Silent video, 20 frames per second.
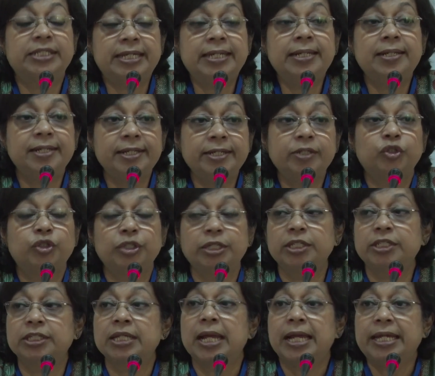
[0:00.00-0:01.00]

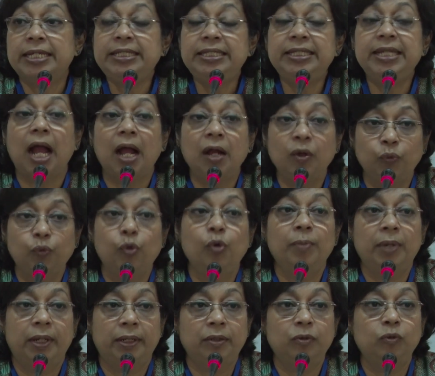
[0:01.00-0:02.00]
illiterate young
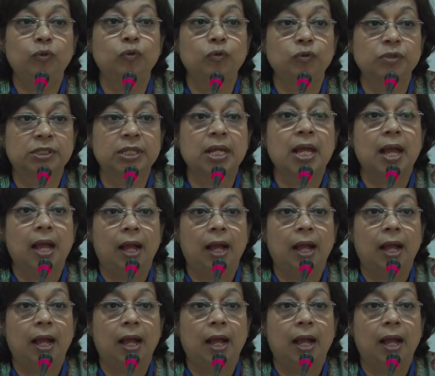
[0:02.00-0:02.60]
woman who's